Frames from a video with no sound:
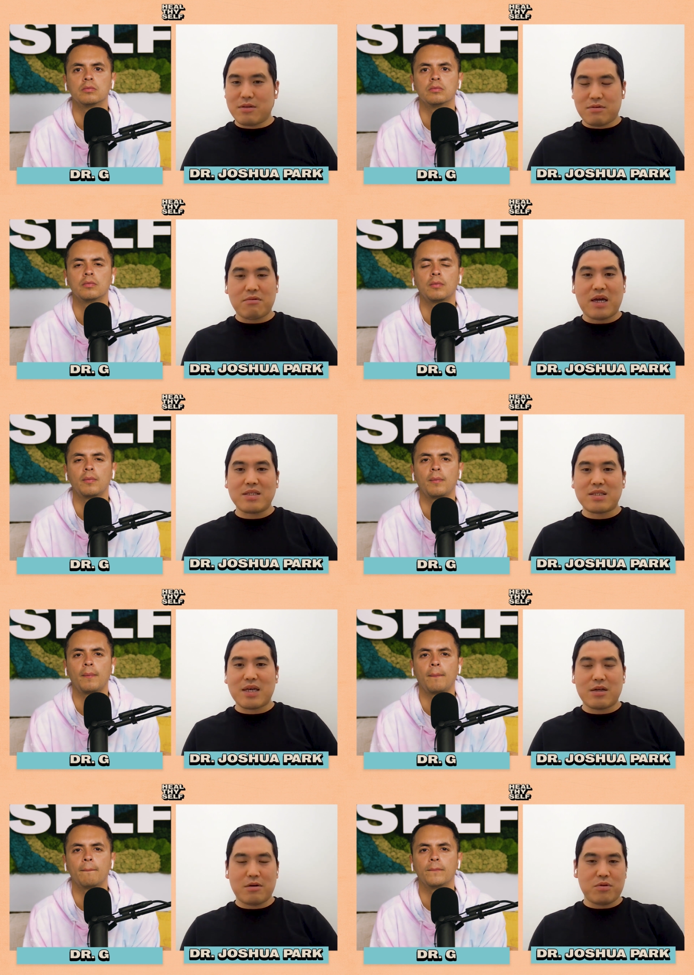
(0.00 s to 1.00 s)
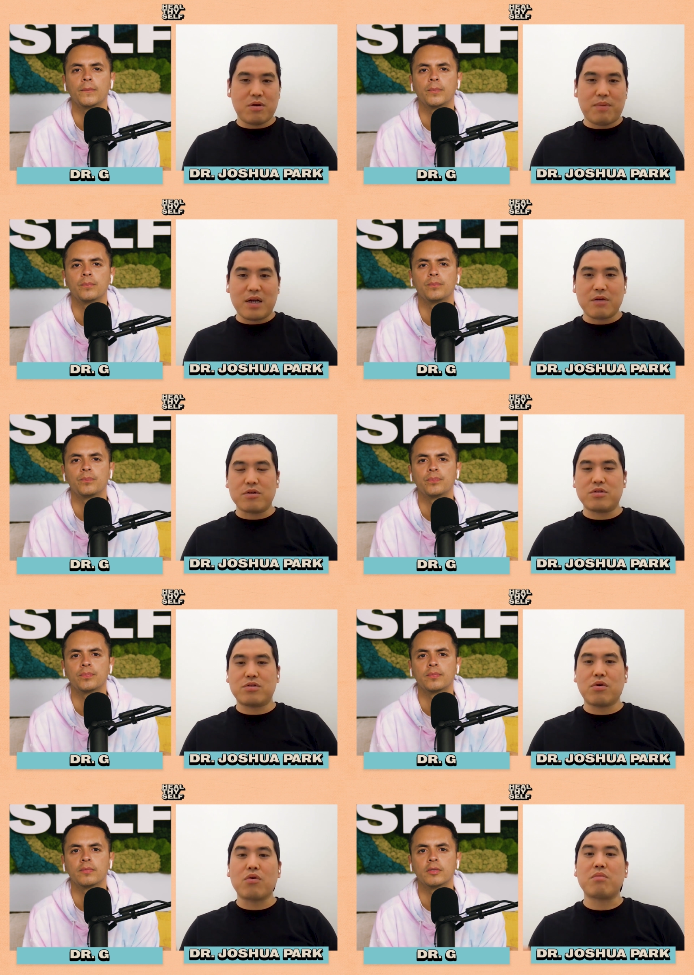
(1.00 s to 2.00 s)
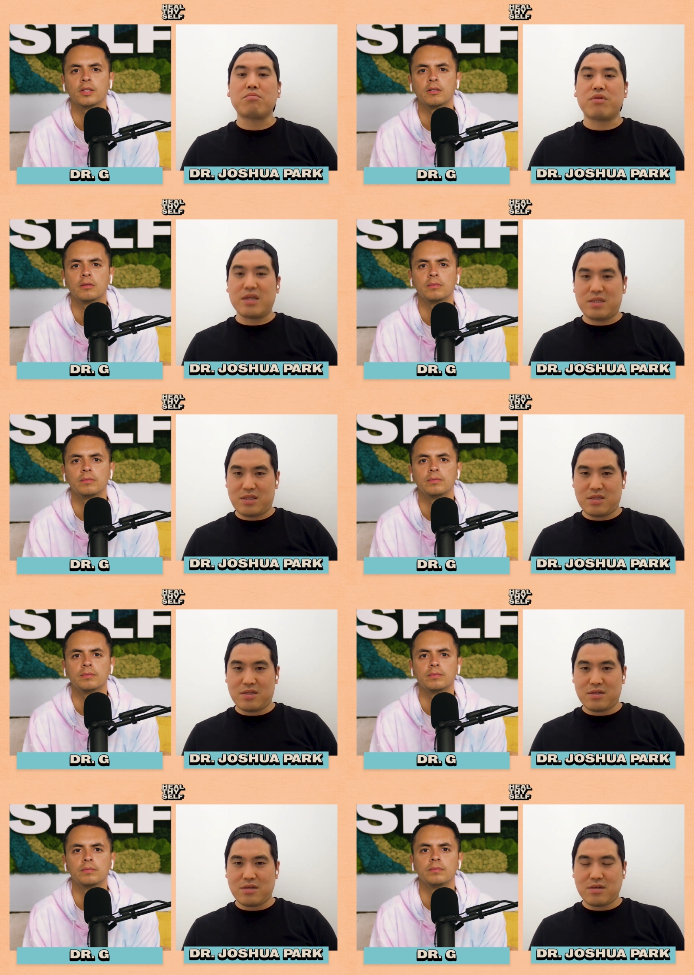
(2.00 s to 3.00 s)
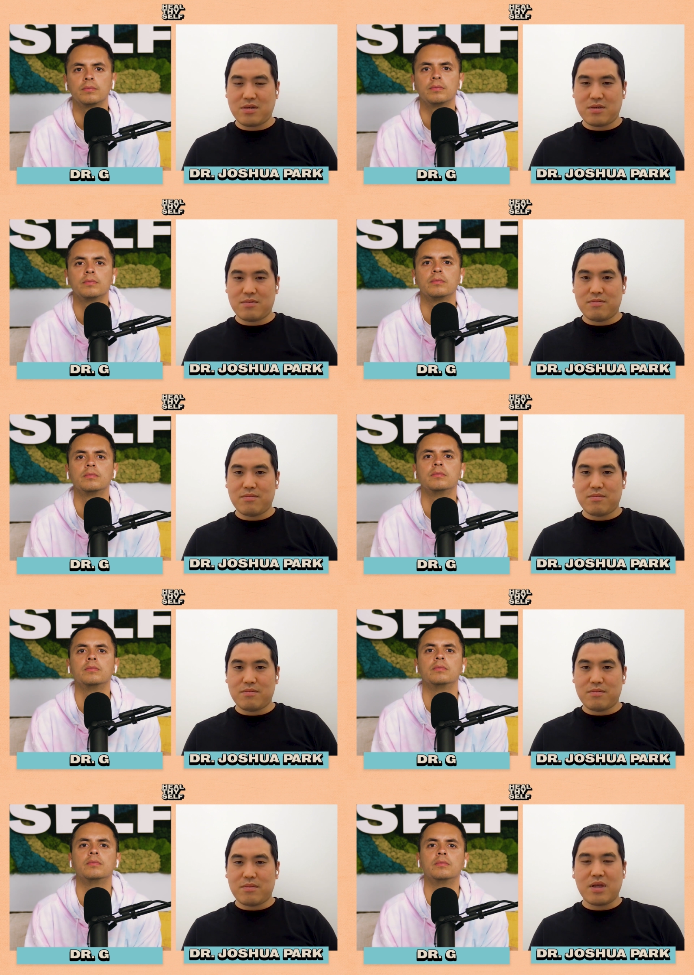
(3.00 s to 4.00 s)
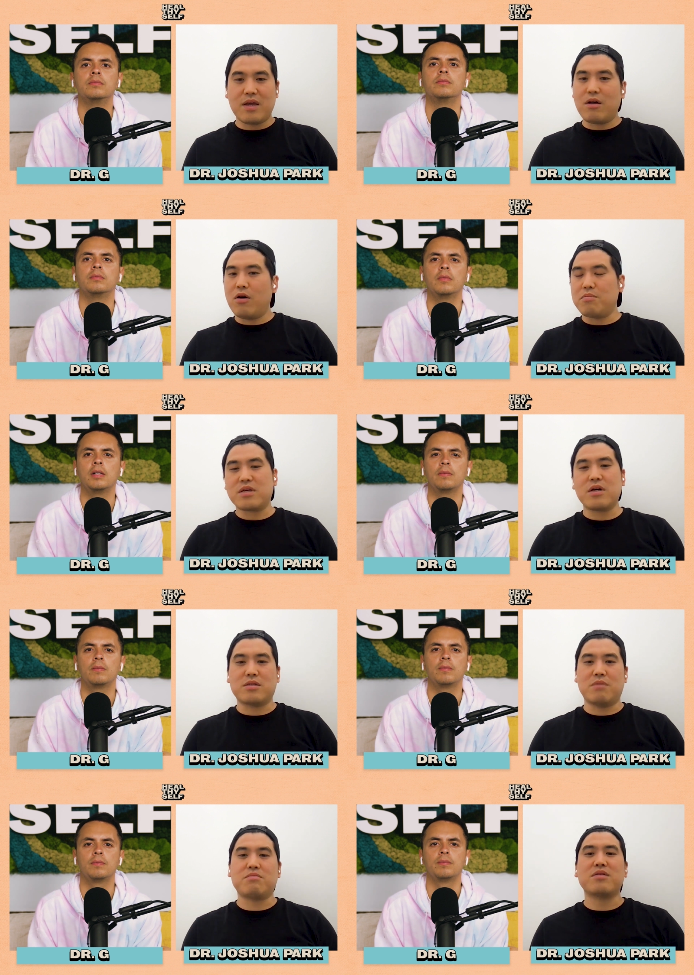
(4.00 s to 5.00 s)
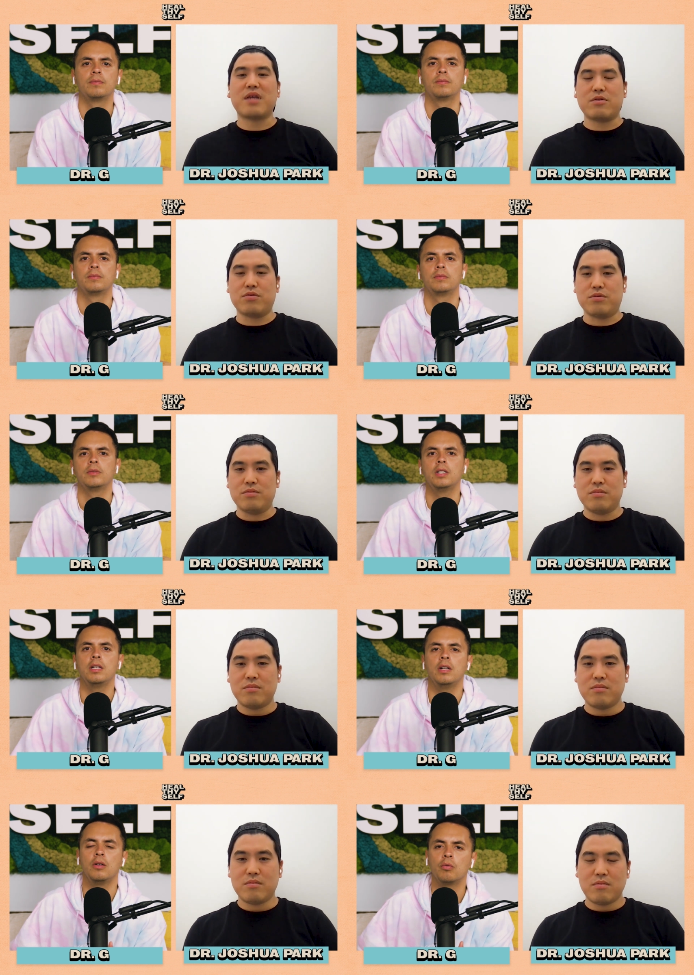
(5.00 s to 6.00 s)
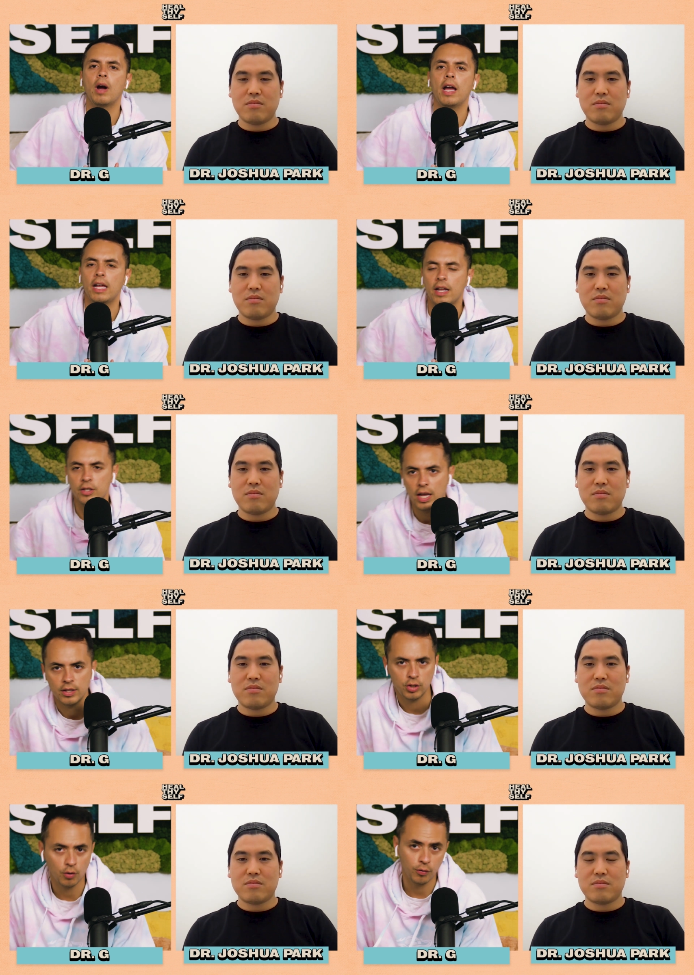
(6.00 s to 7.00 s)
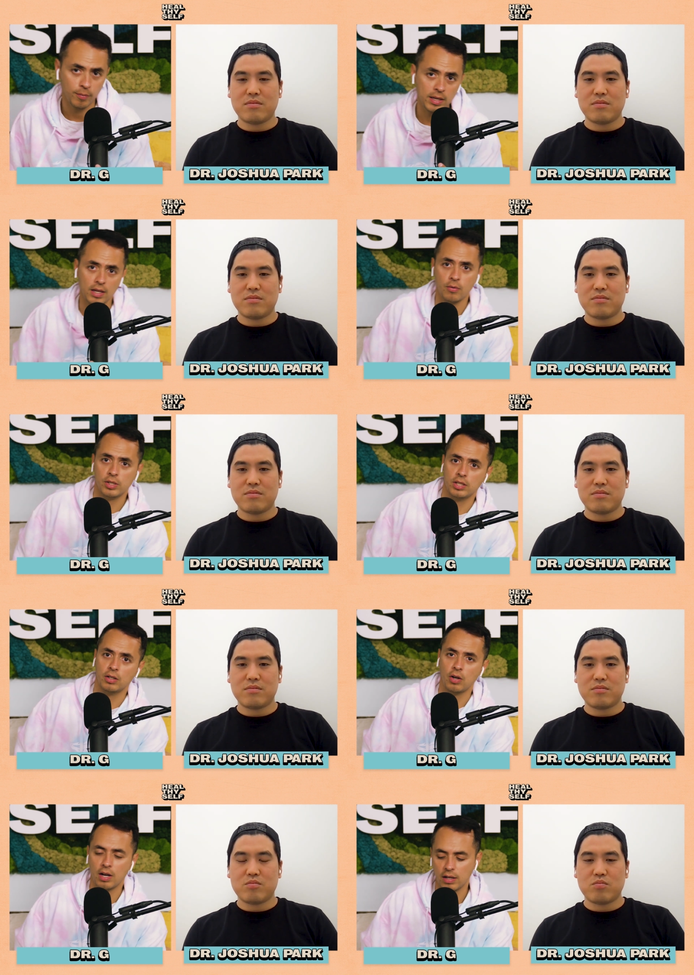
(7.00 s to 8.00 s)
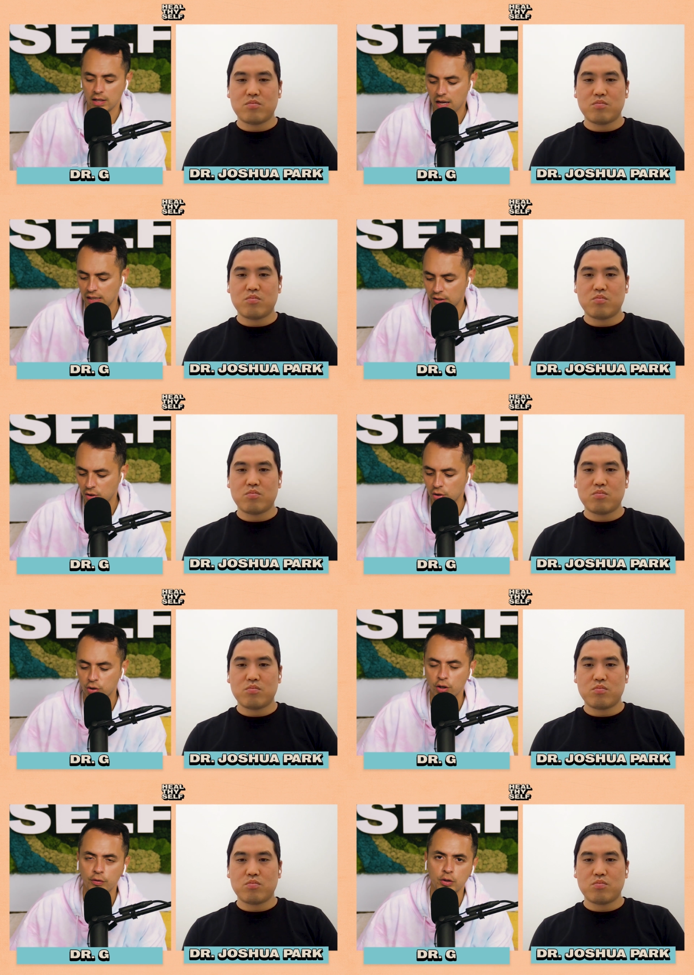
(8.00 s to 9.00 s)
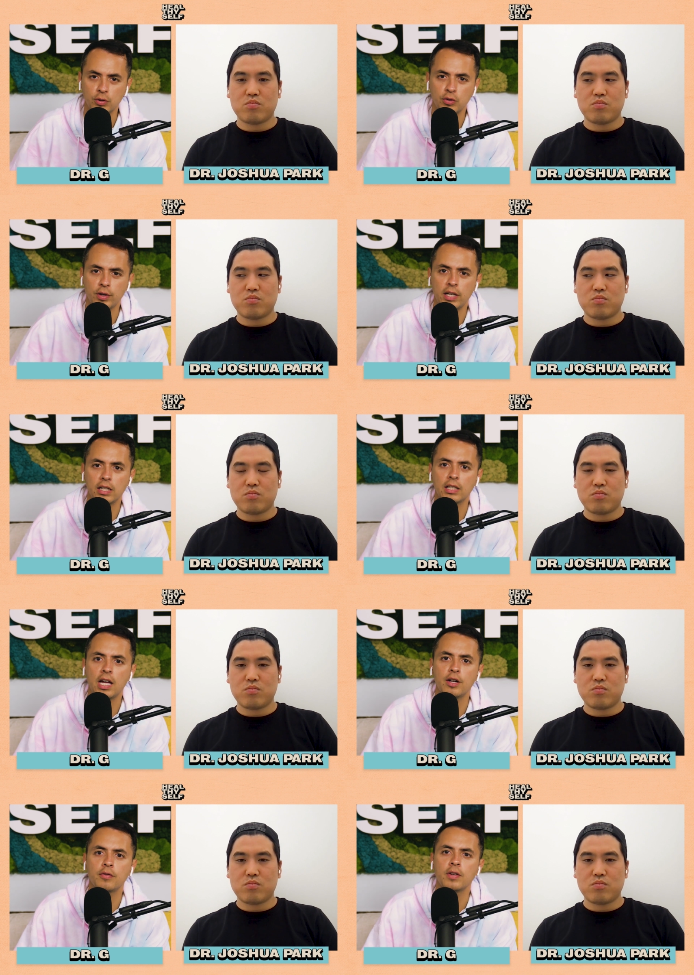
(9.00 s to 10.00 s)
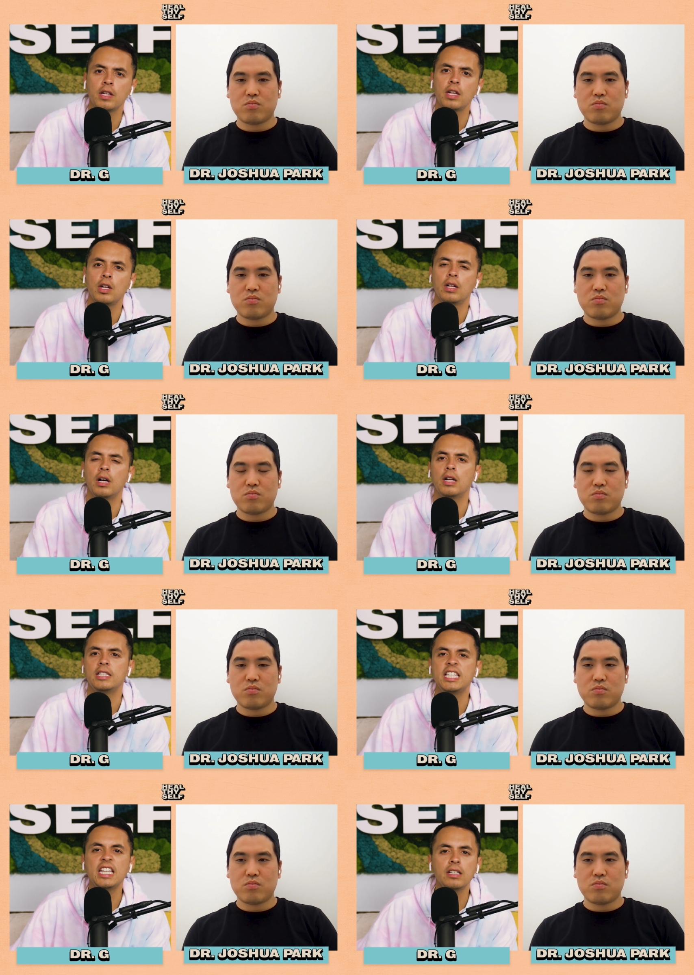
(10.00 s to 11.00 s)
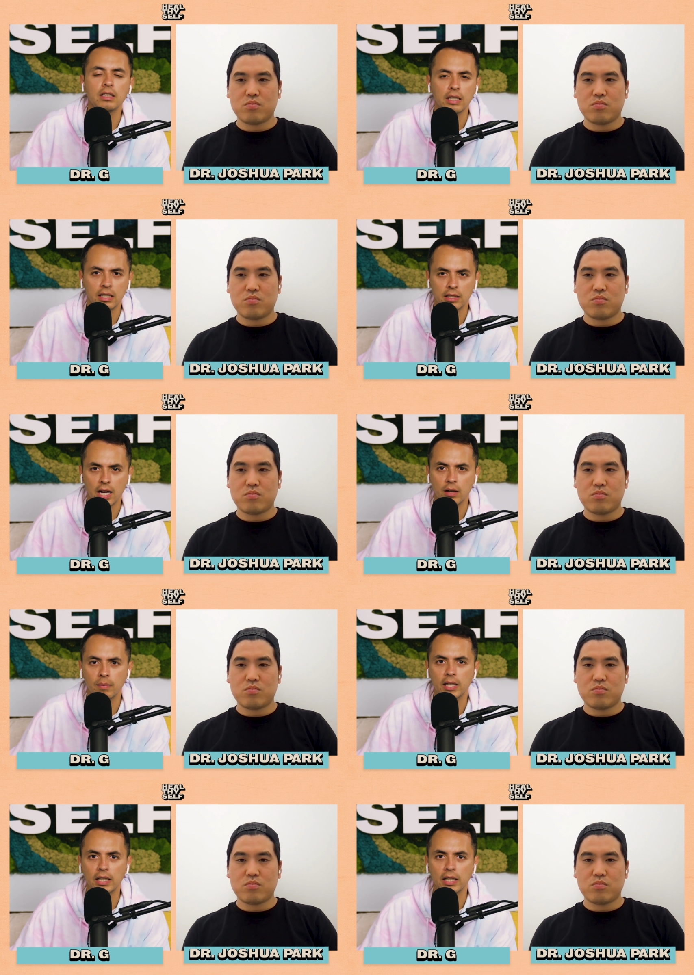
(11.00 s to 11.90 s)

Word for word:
Speaker 1: right side of your body was so compressed, mm. and all because of the tattoo.
Speaker 2: Right, and and so for me that was uh, at least on the surface was creating a lot of uh, tingling down my